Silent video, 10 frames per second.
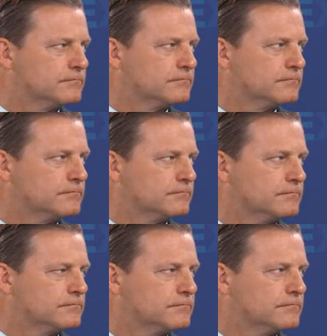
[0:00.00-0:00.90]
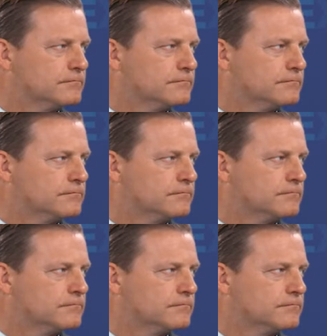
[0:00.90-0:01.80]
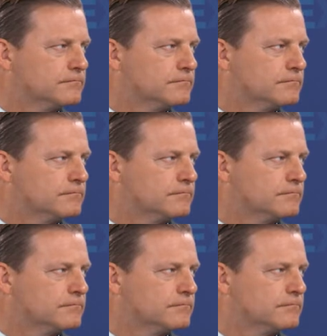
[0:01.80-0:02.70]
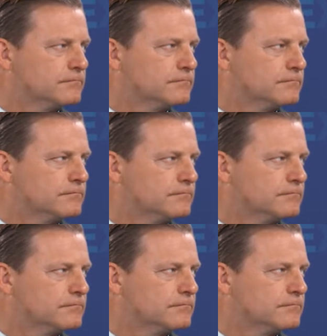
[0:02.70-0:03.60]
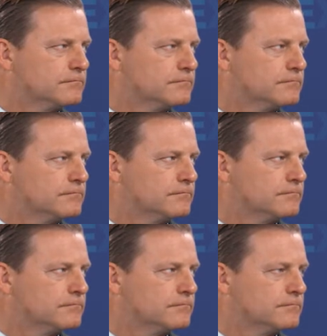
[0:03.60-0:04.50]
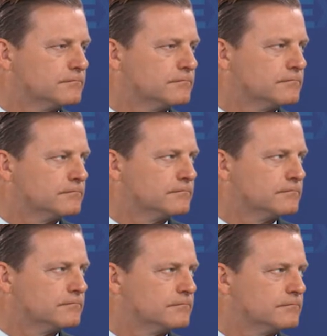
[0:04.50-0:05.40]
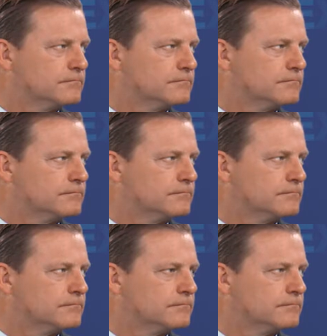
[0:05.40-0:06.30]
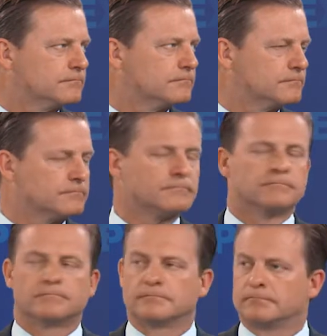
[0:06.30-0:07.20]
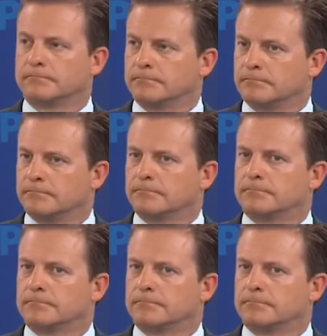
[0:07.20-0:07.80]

This person isn't speaking.